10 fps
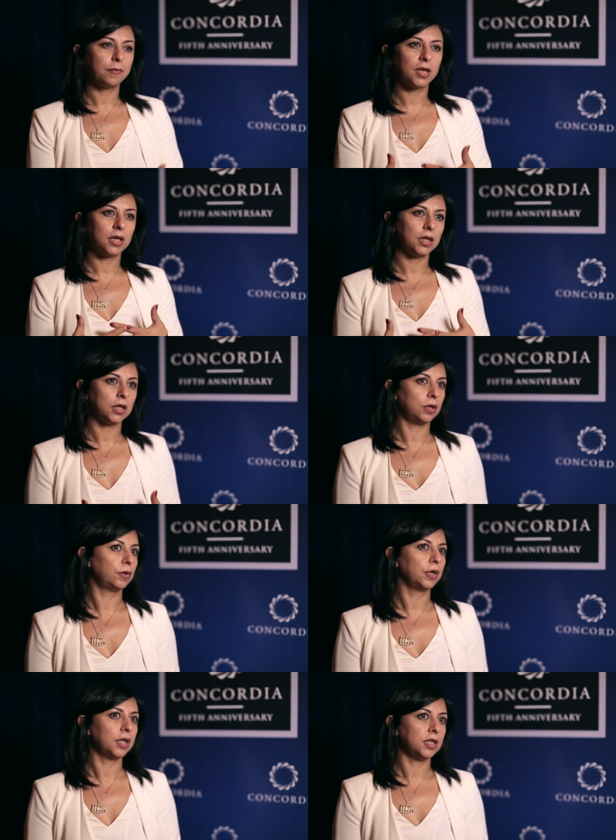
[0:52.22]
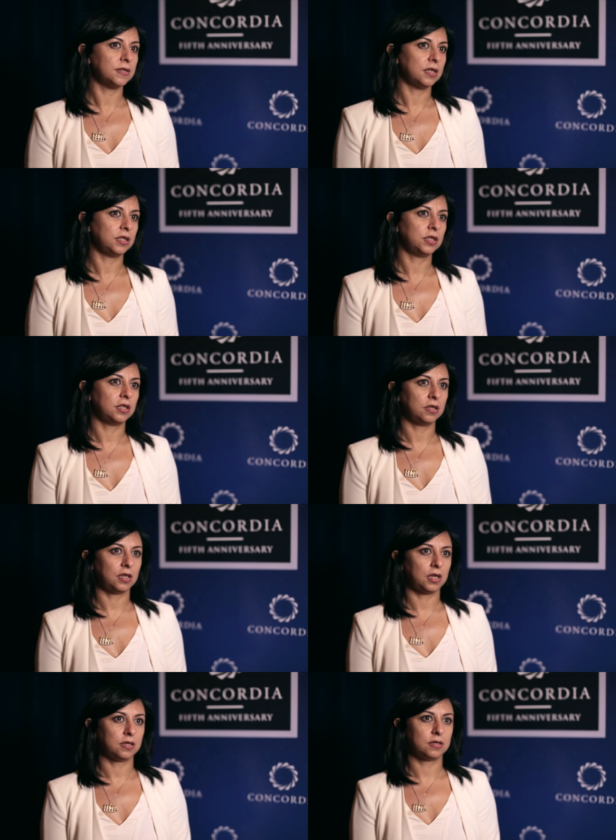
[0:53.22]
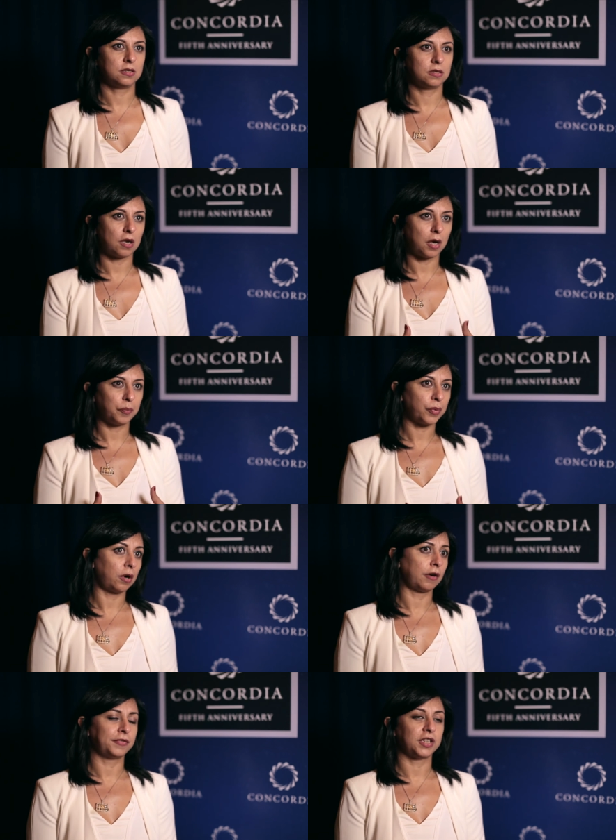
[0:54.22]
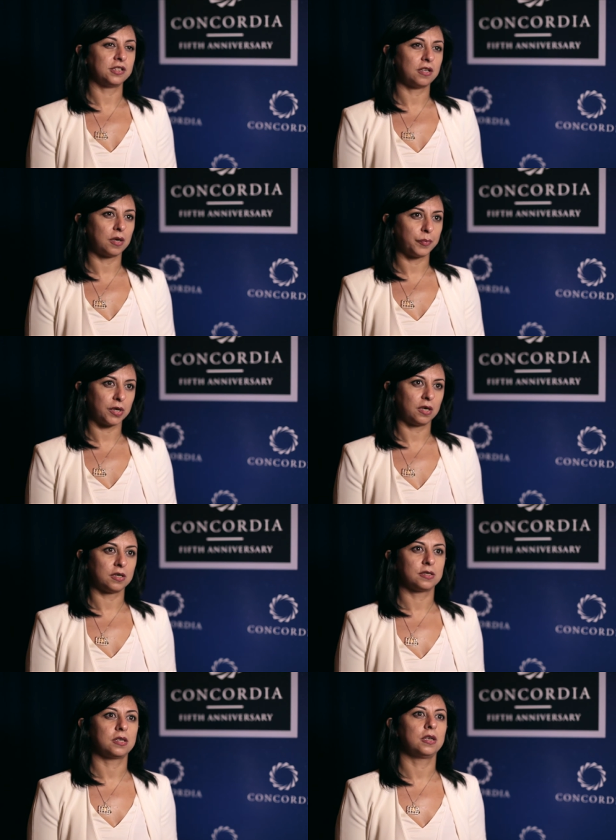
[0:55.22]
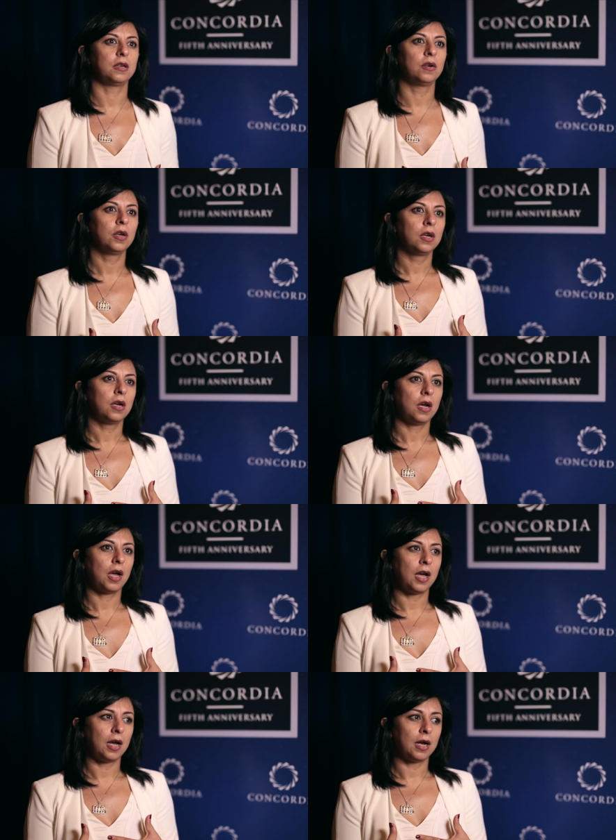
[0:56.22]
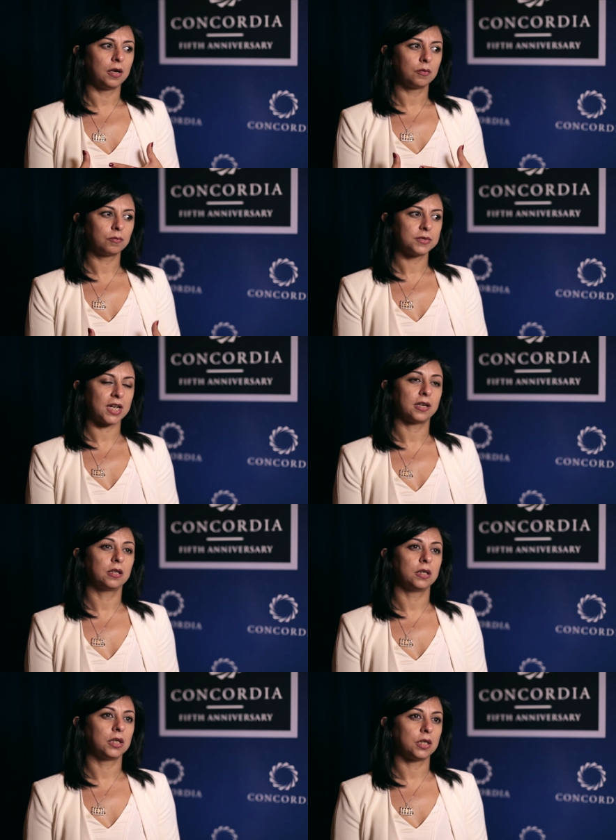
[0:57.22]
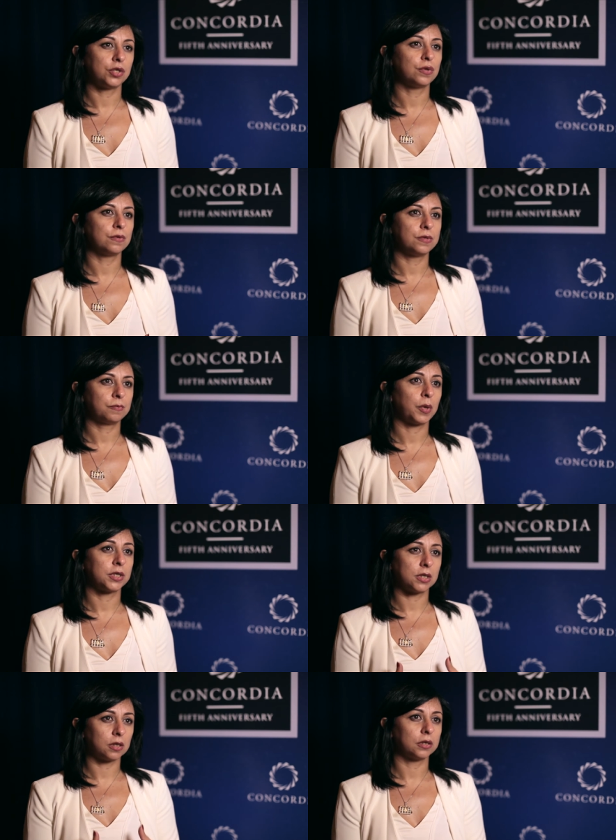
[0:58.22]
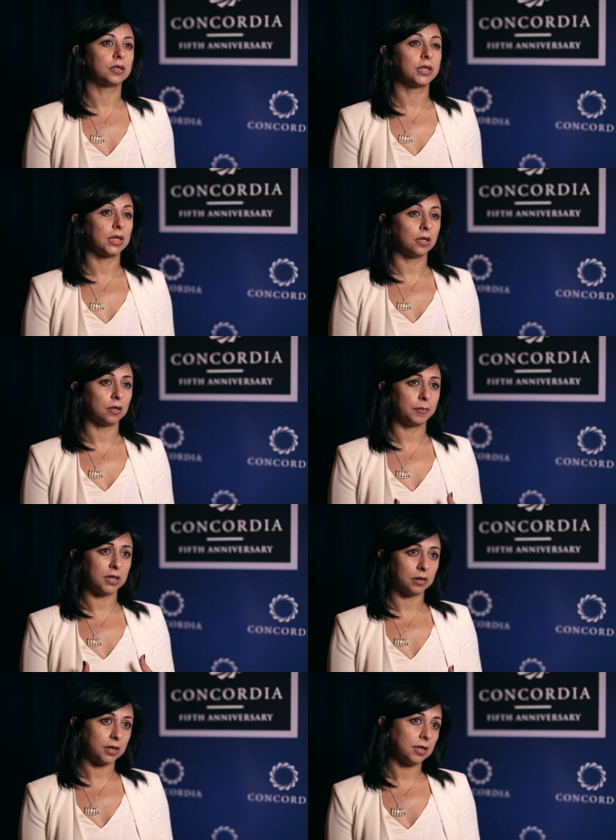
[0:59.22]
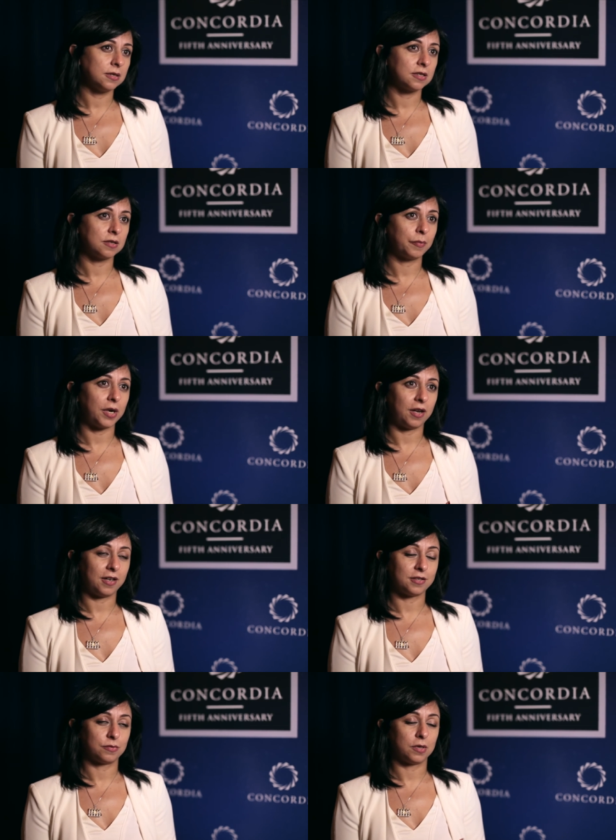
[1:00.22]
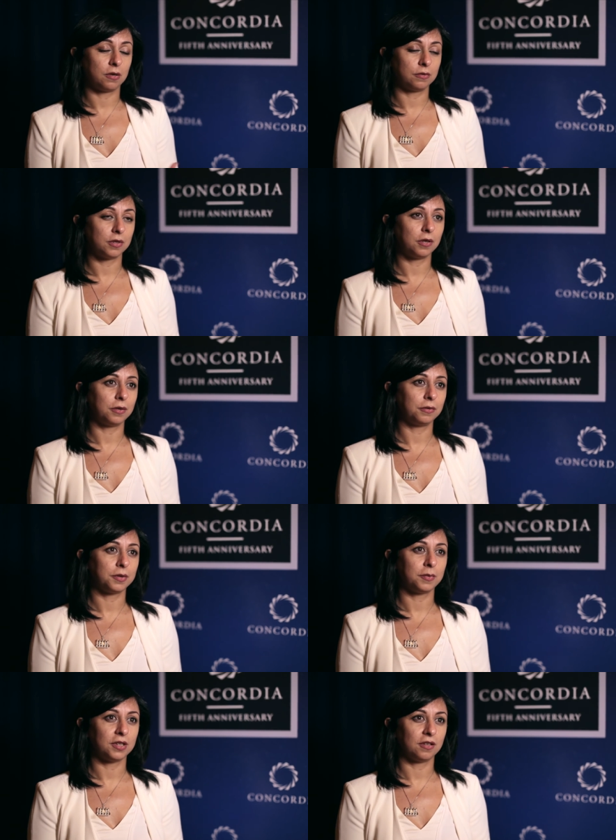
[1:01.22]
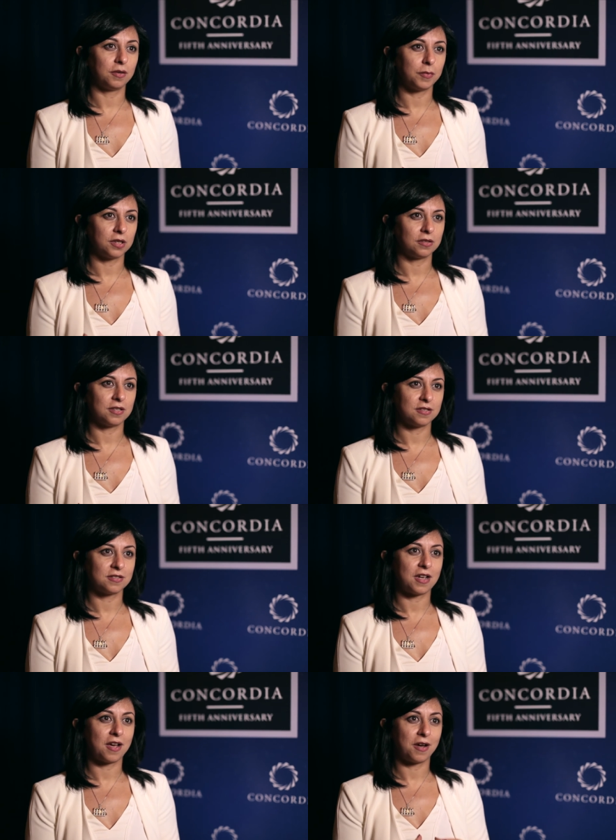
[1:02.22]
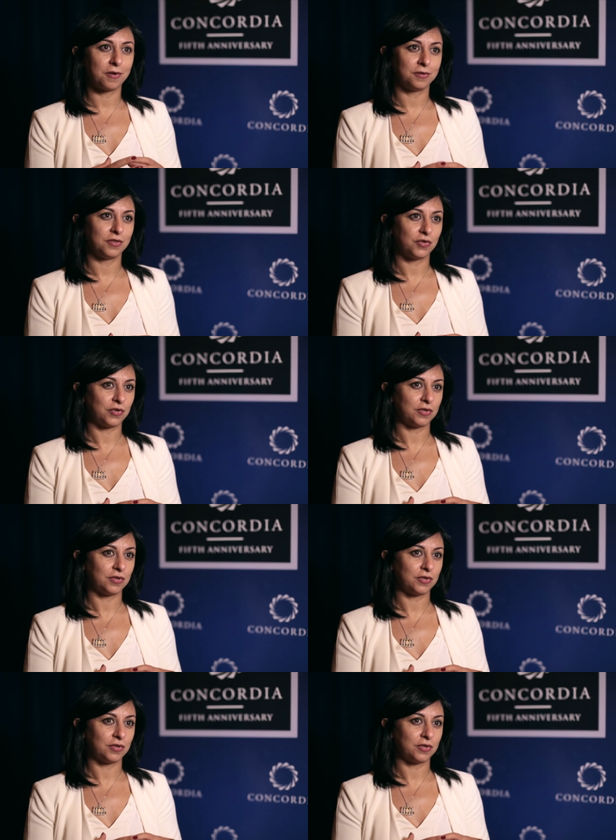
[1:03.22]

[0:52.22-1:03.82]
I'm heading an organization that is nonprofit, nonpartisan, uh, tackling issues particularly in the Middle East, but as we all know, I mean, the Middle East now is